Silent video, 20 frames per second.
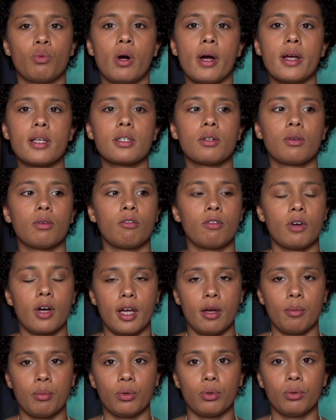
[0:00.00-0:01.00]
Why is it not
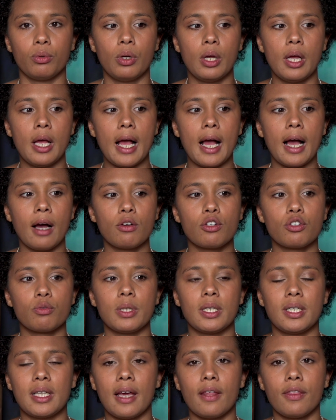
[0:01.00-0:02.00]
viable? How do
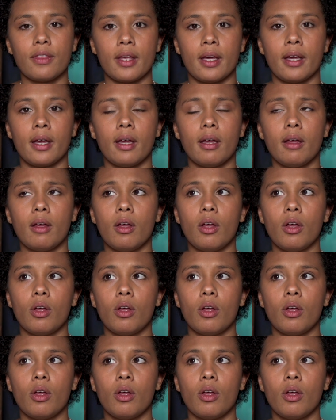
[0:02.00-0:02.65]
we get there?